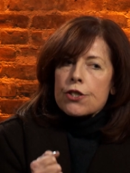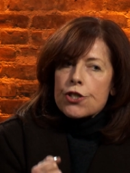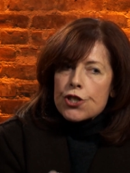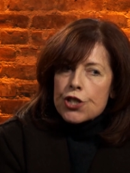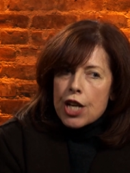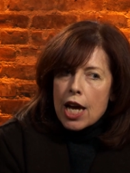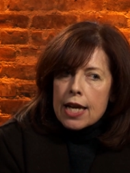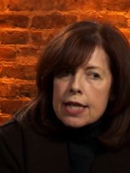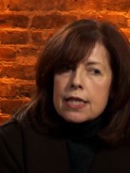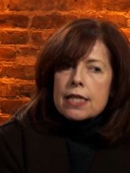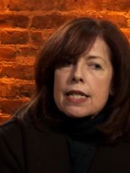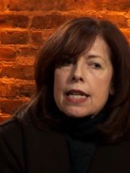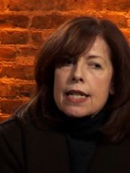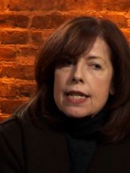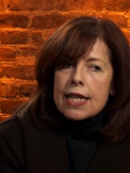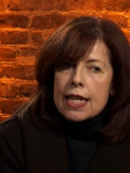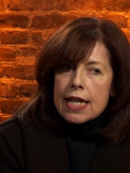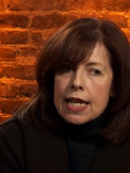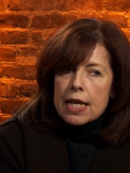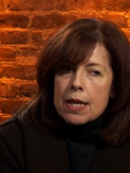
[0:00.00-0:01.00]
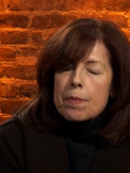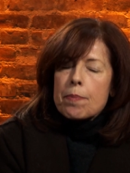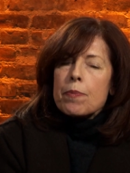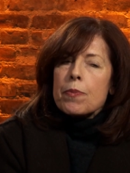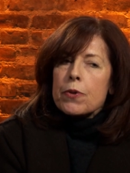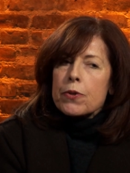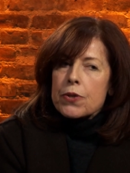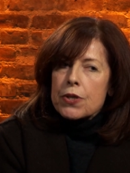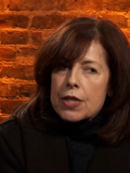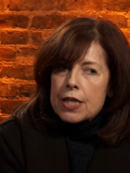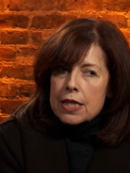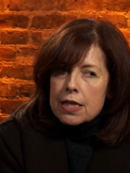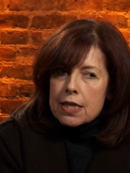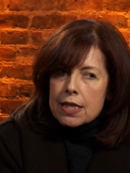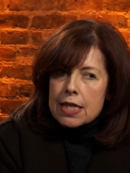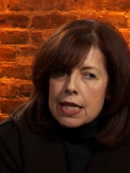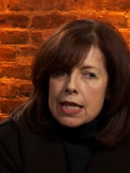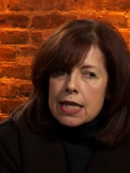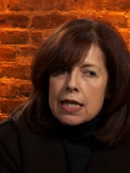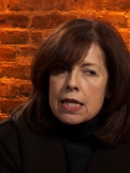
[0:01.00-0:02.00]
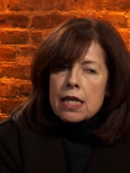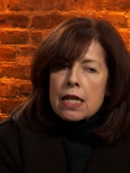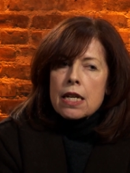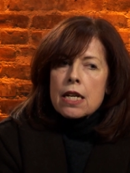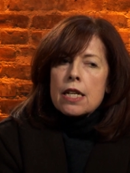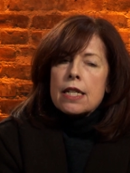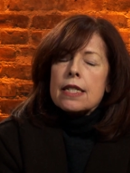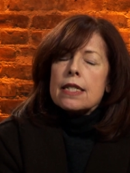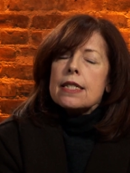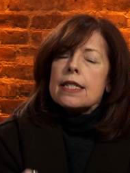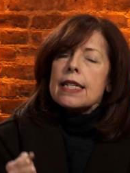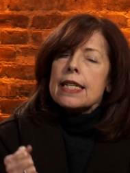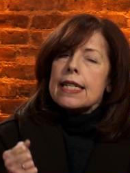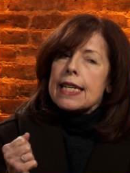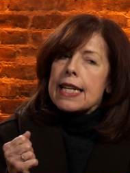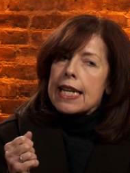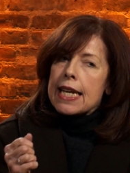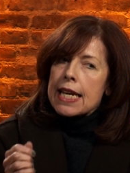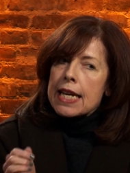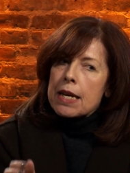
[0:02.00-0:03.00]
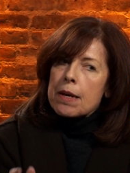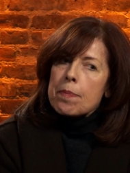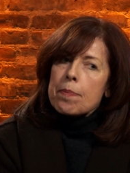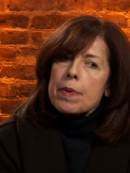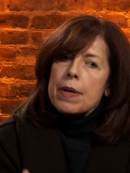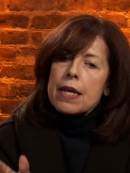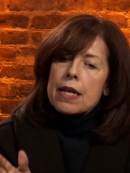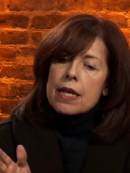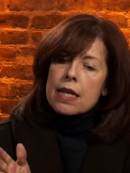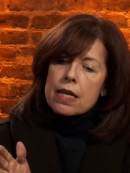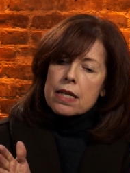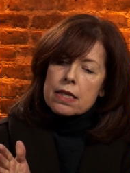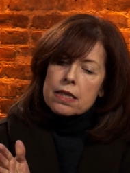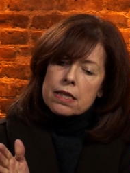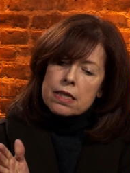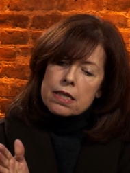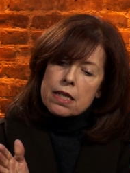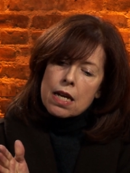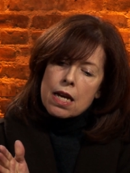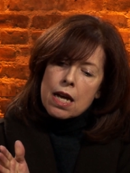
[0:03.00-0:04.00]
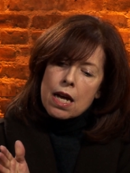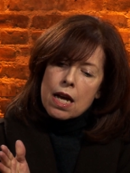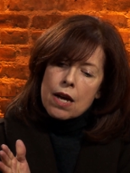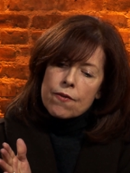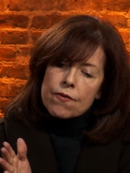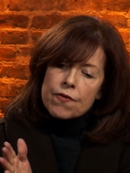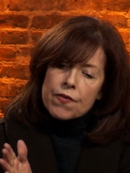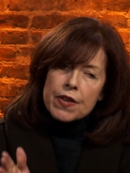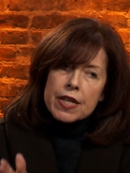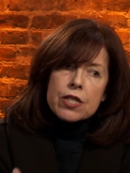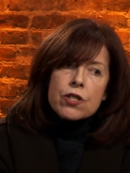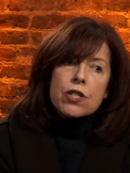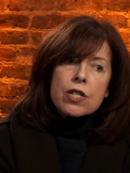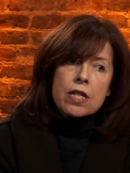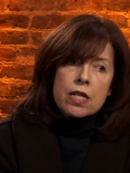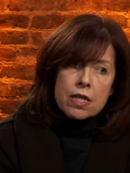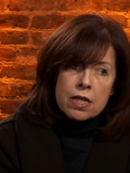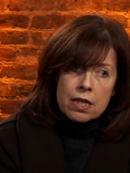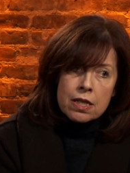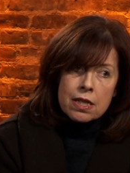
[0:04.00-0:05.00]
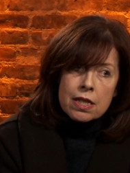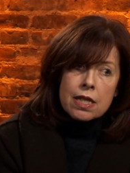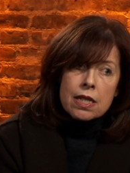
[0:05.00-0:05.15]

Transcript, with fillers: Just keep persisting, to keep his vision